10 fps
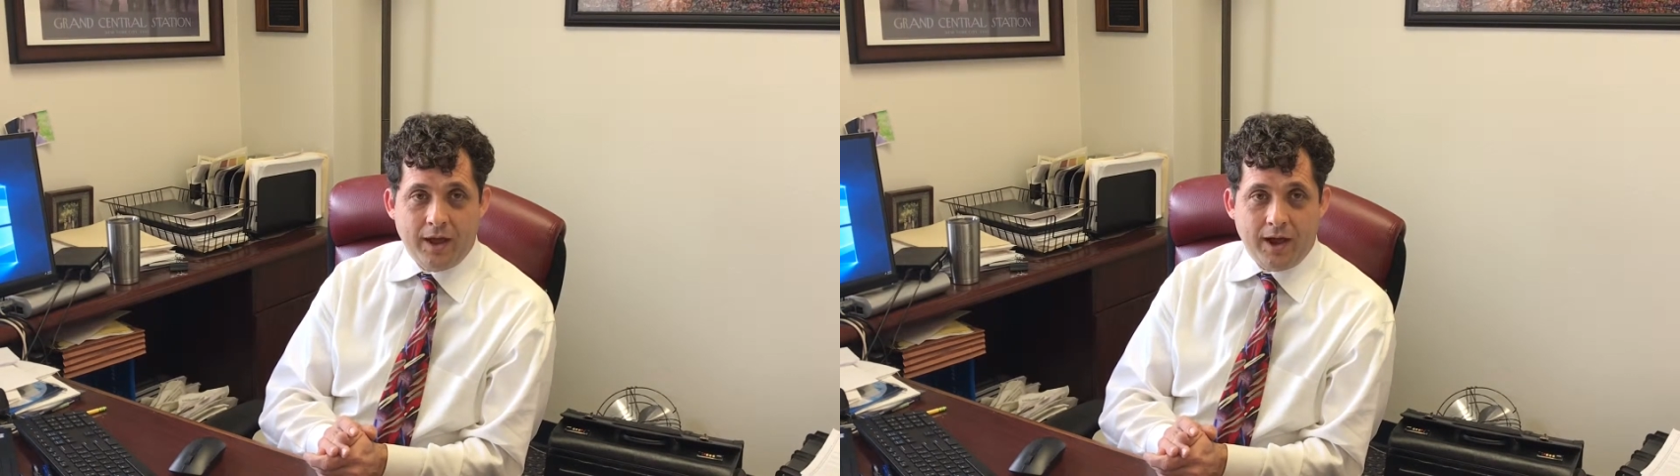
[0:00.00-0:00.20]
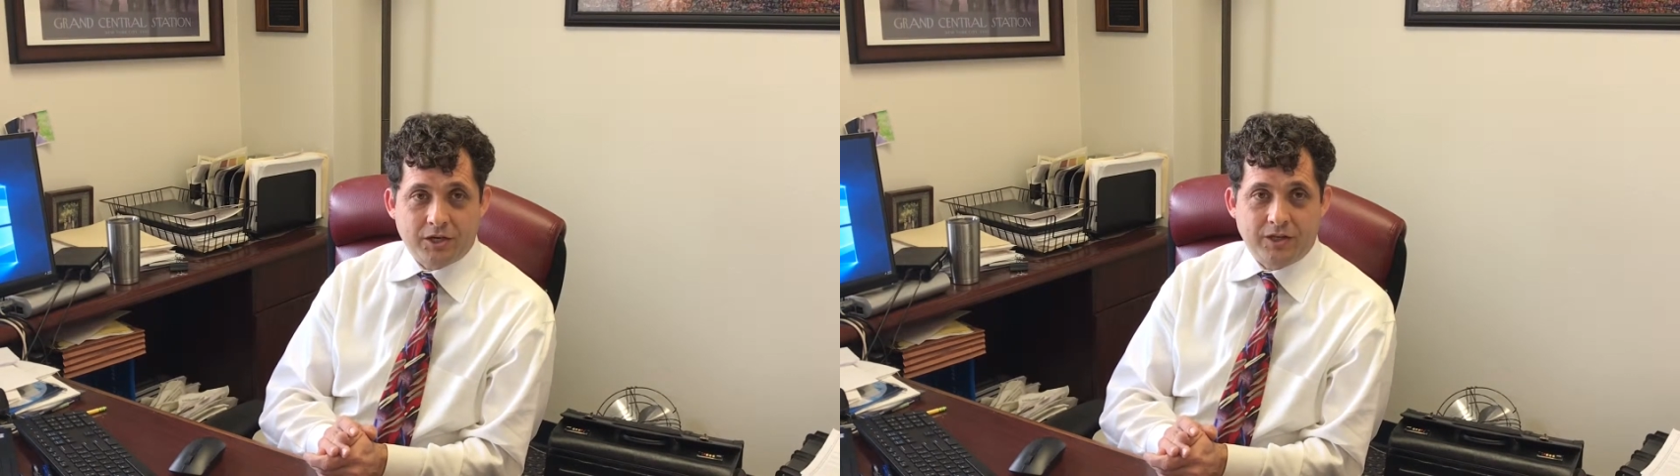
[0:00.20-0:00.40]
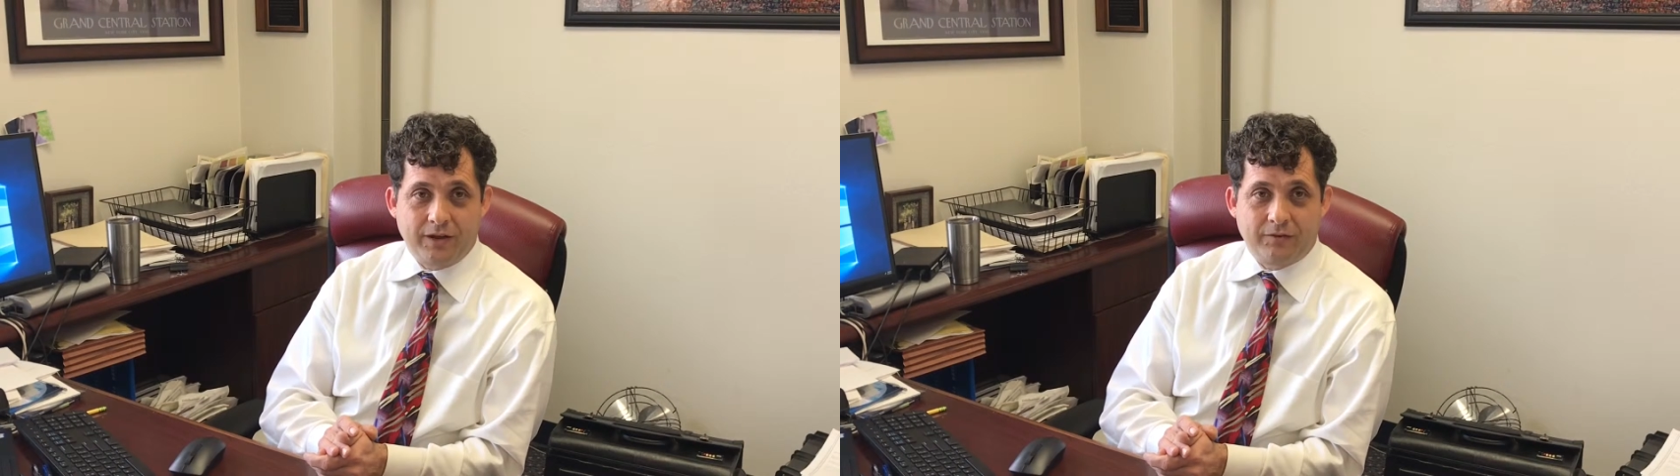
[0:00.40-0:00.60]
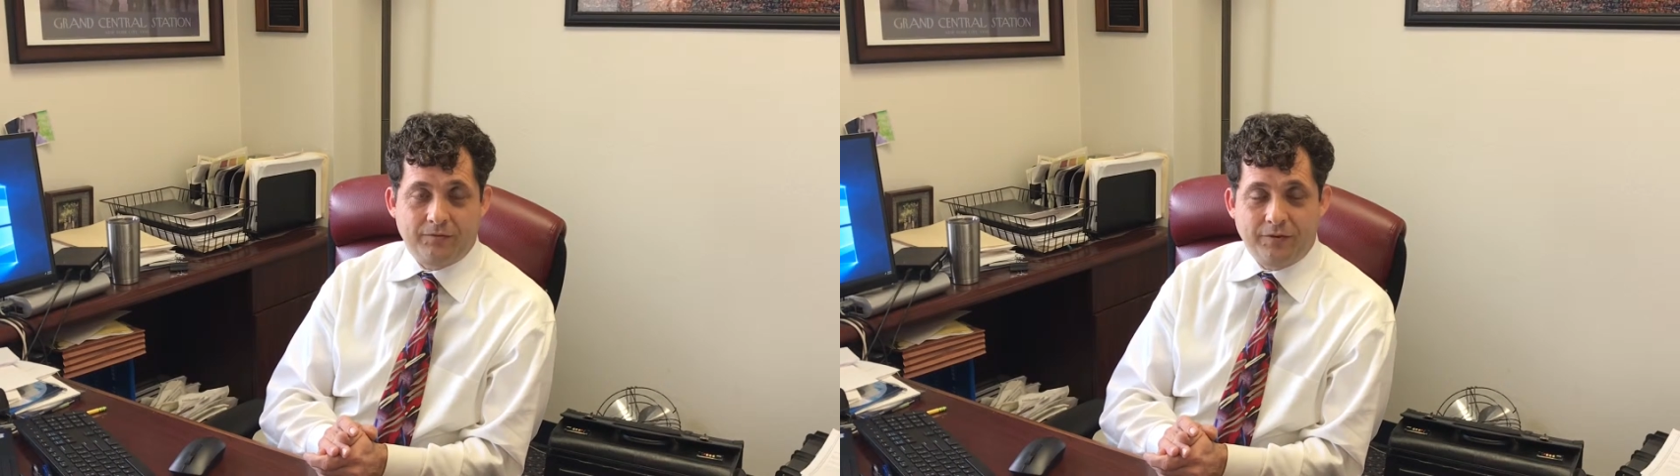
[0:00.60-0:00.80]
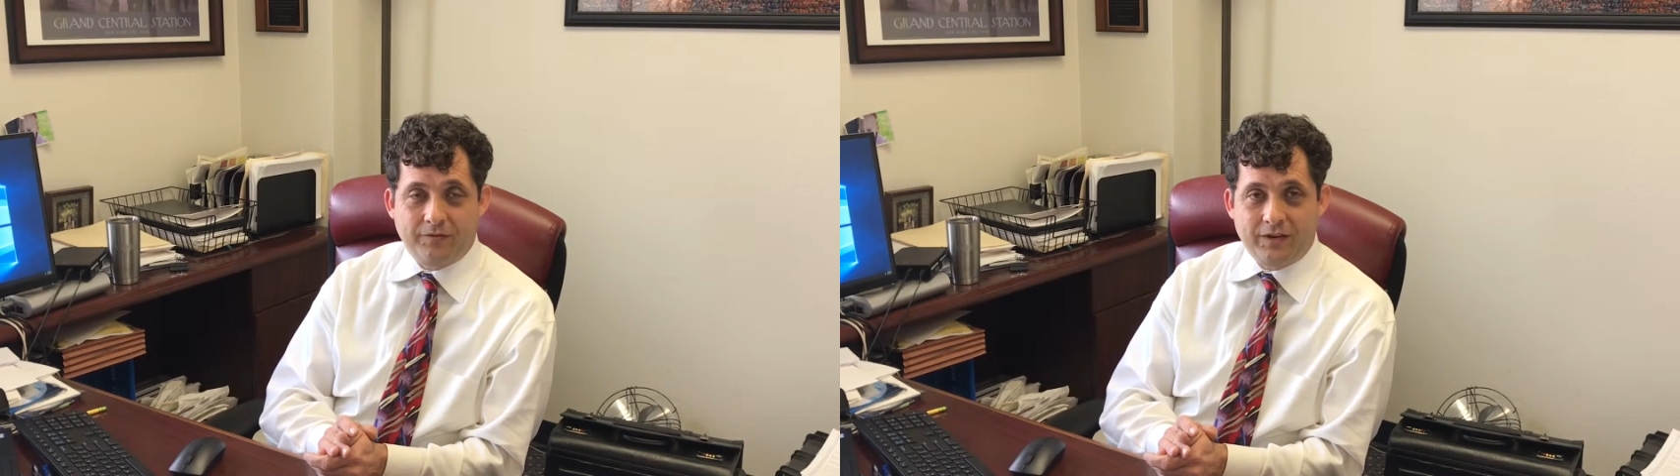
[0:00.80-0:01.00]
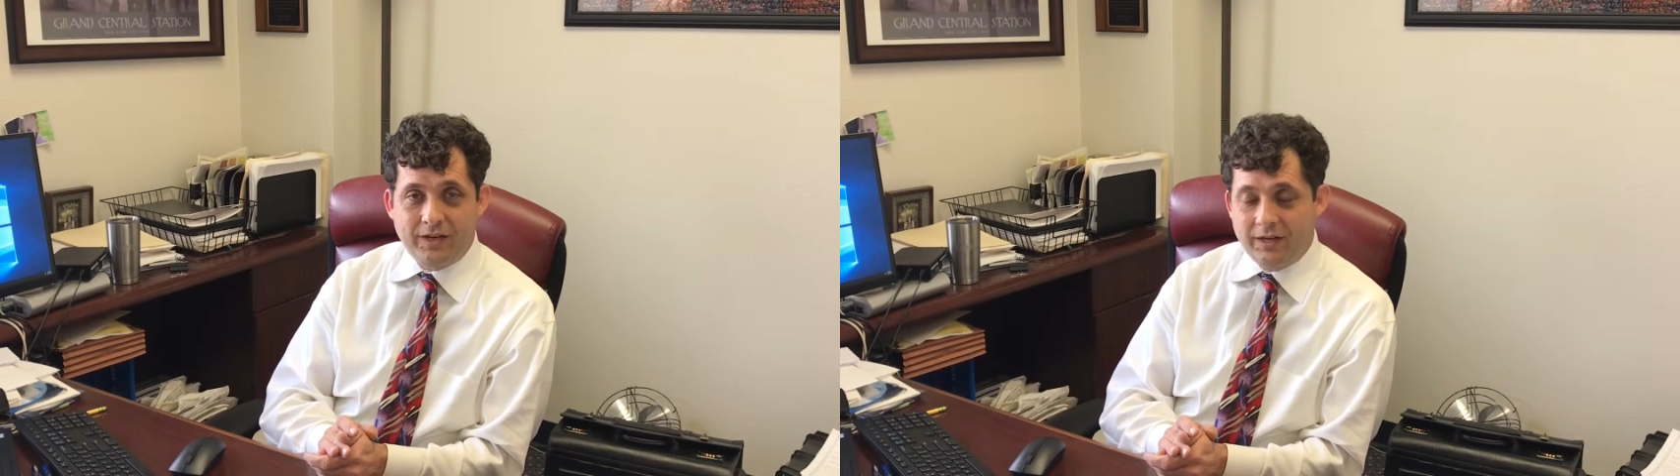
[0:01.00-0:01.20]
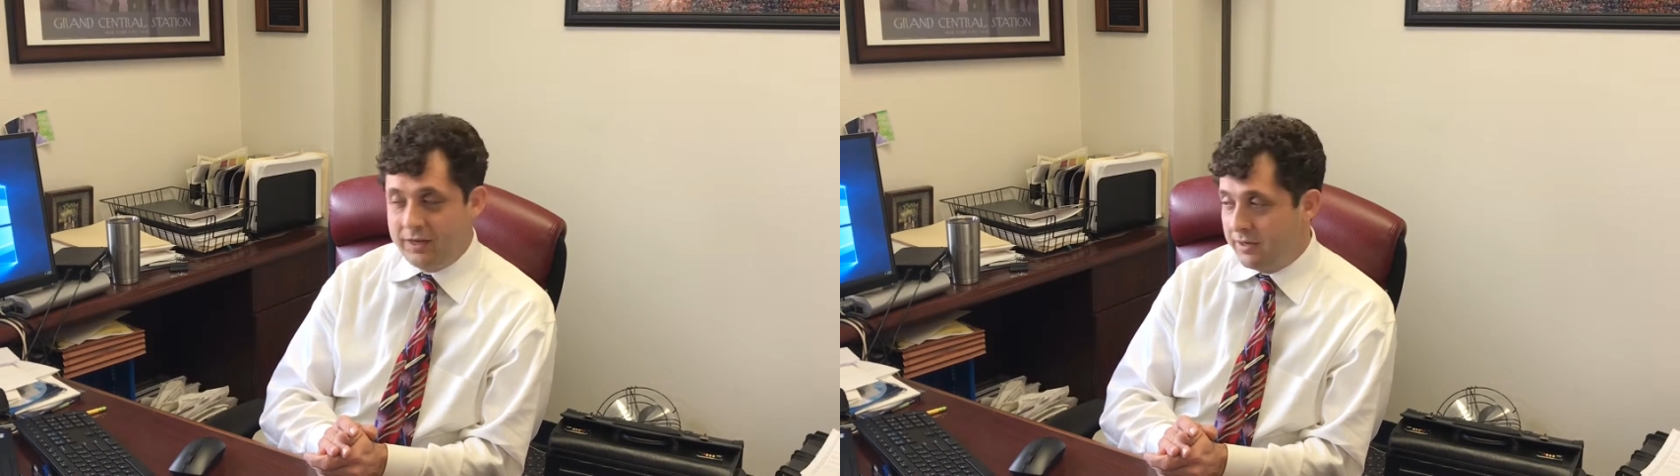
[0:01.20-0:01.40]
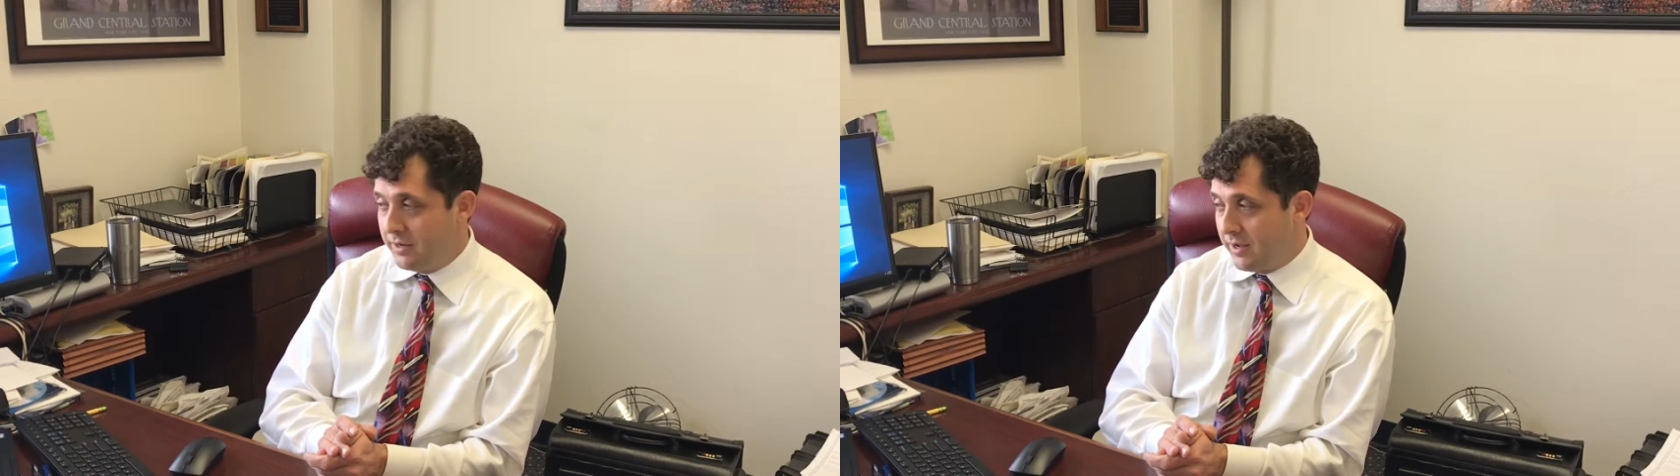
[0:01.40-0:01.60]
actually has
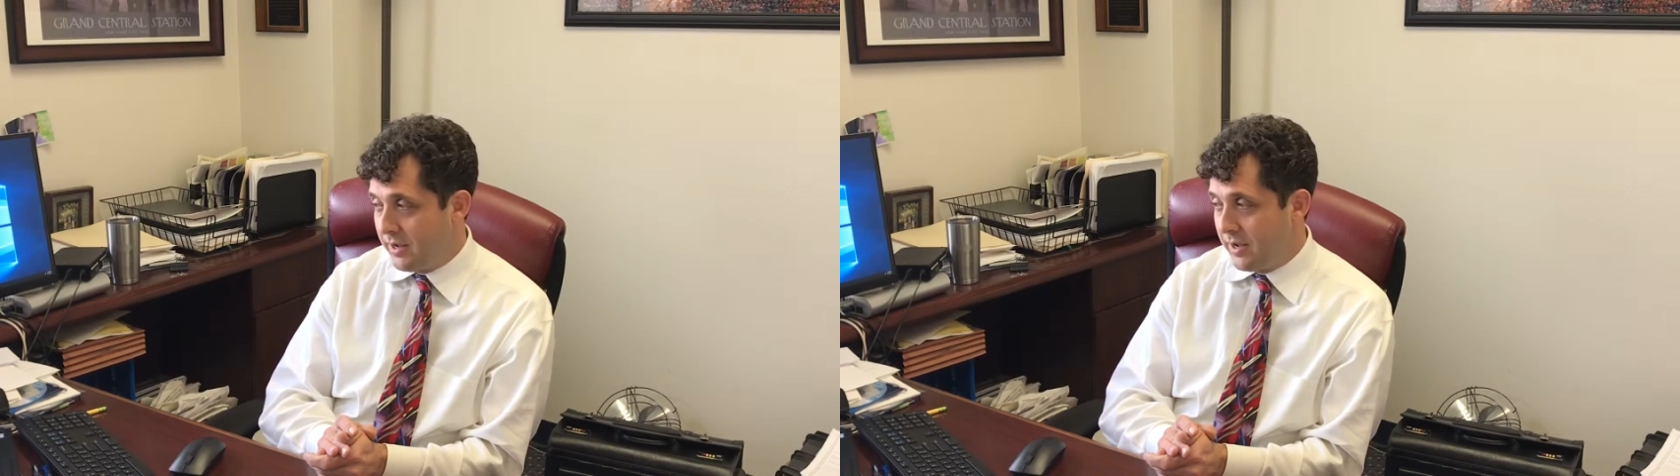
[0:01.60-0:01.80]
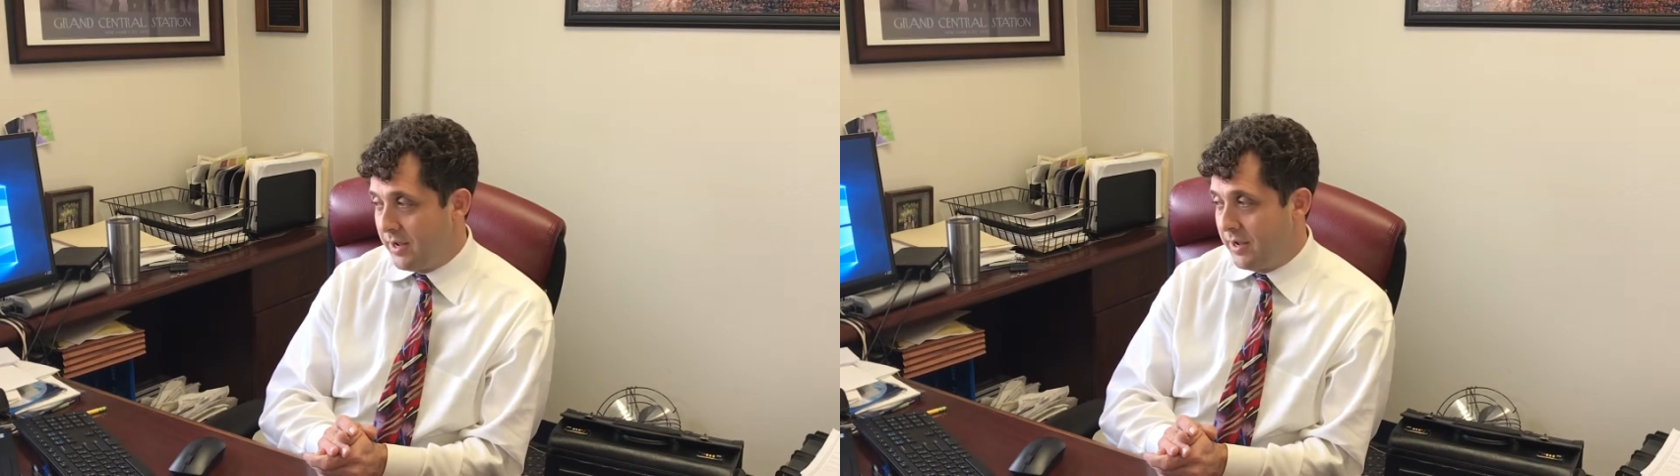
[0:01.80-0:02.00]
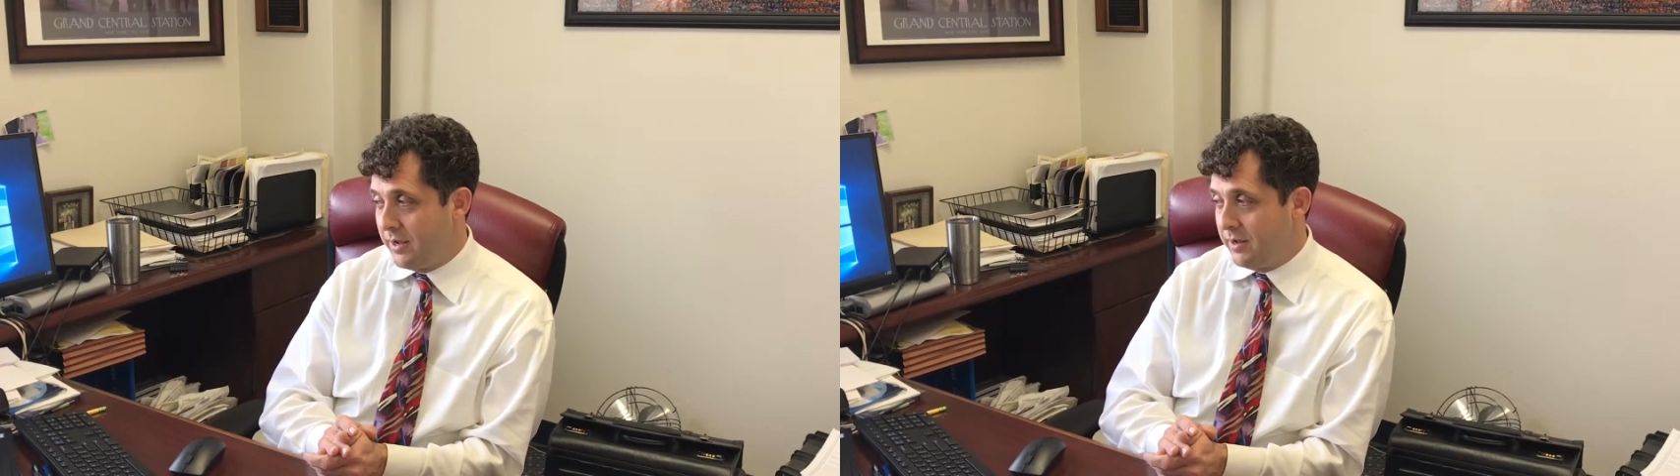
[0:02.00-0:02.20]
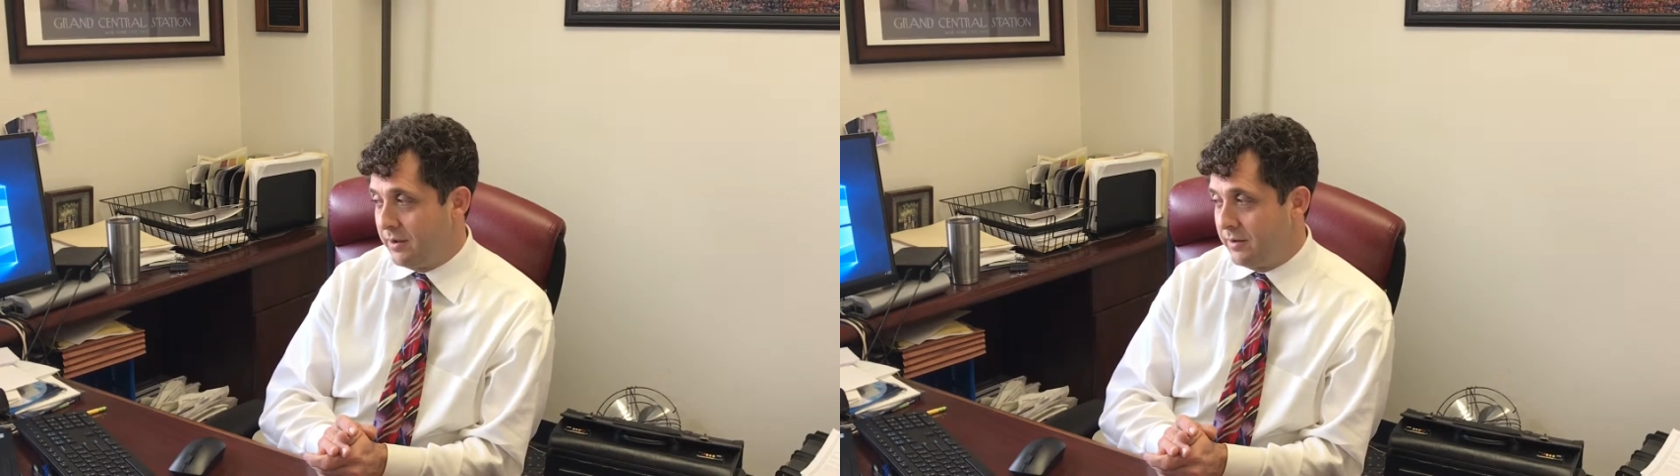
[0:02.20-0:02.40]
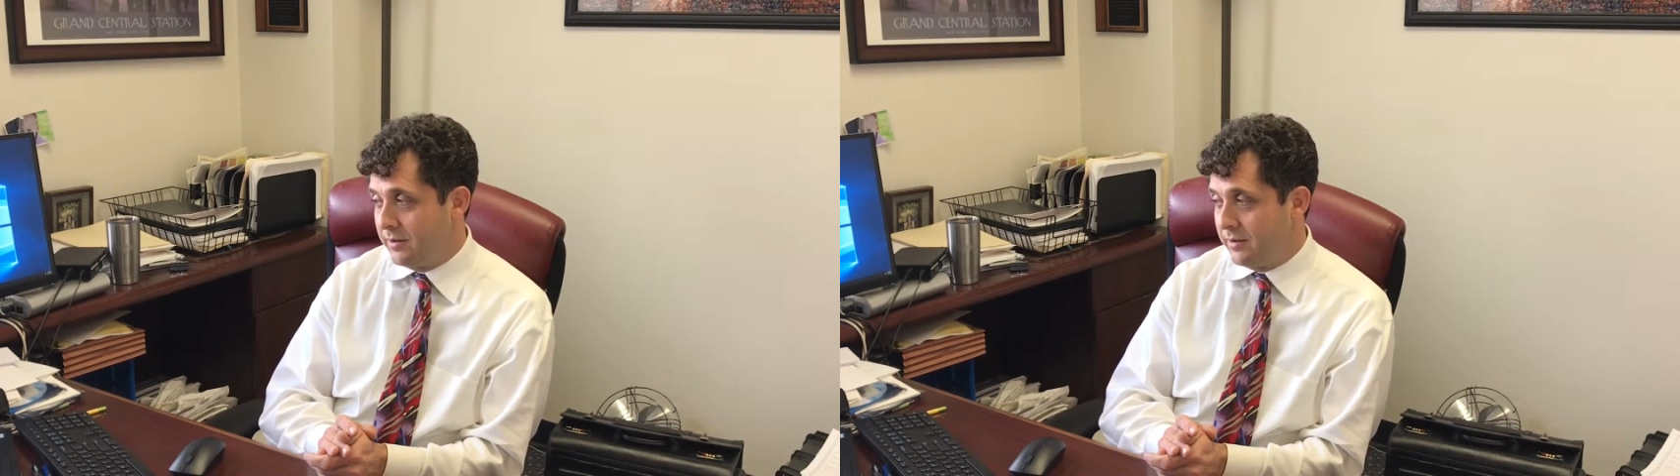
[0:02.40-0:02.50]
15 uh,